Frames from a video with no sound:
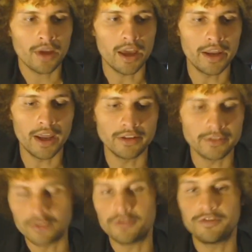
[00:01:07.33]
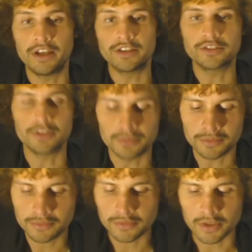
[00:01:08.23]
And then you finish them,
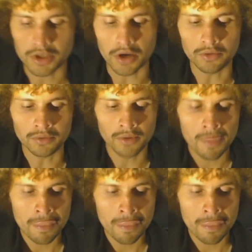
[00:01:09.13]
you know,